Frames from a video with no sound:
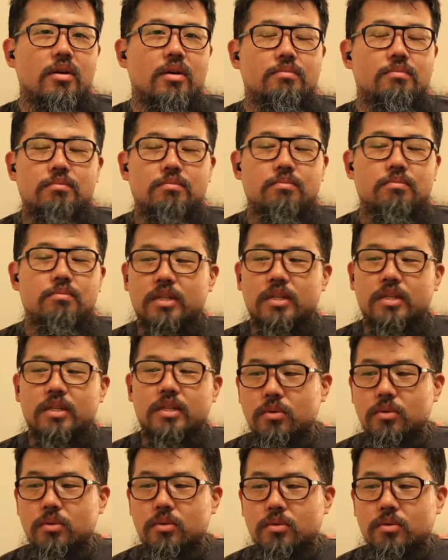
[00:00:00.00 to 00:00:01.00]
it's
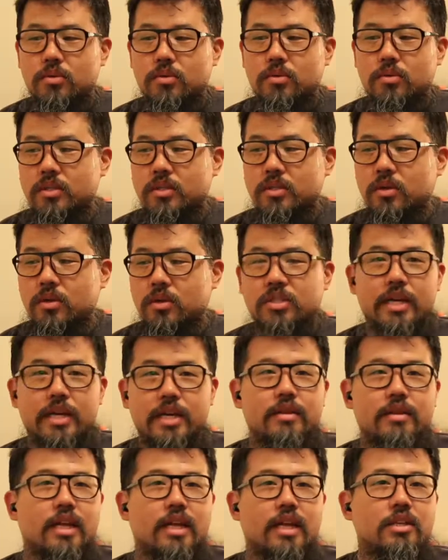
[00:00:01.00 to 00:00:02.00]
no
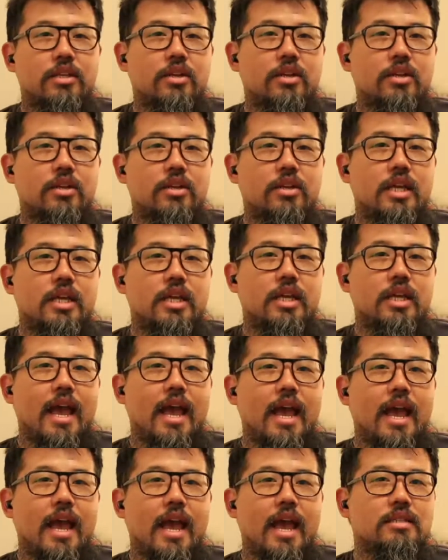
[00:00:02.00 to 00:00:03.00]
secret that she
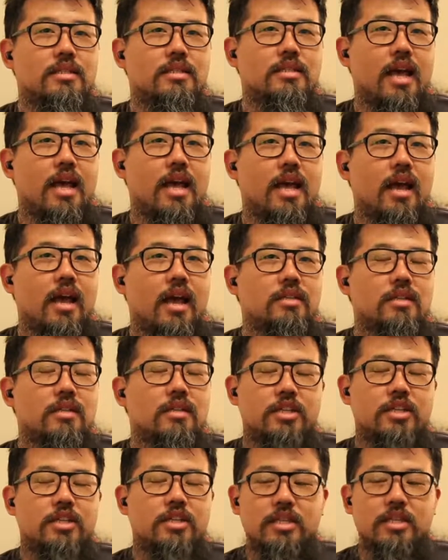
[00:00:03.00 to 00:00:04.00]

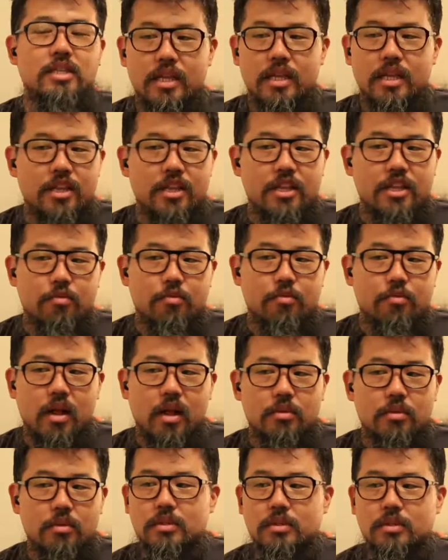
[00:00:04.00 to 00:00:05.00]
has a litany of
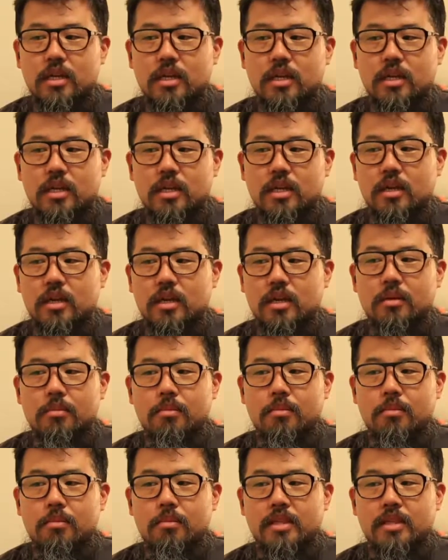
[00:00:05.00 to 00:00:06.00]
problems.
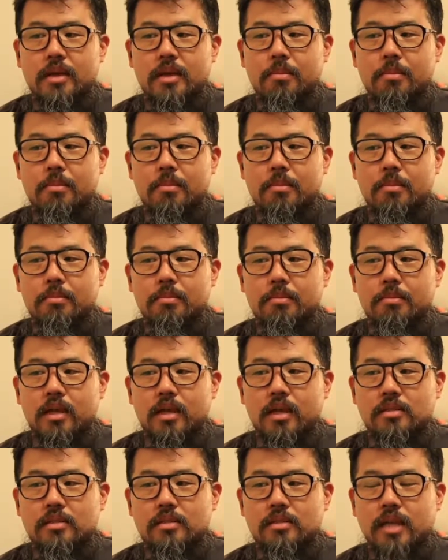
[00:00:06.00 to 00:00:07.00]
Most of them being
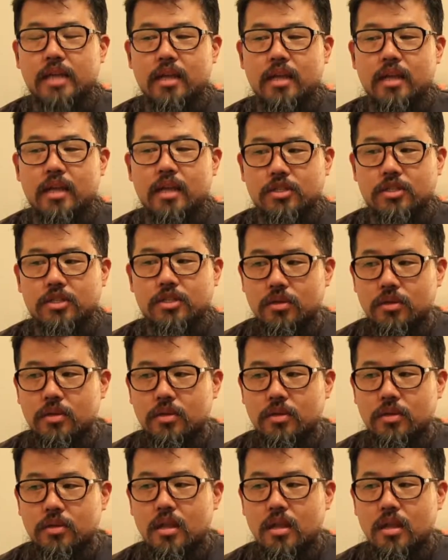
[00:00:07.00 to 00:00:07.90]
psychological.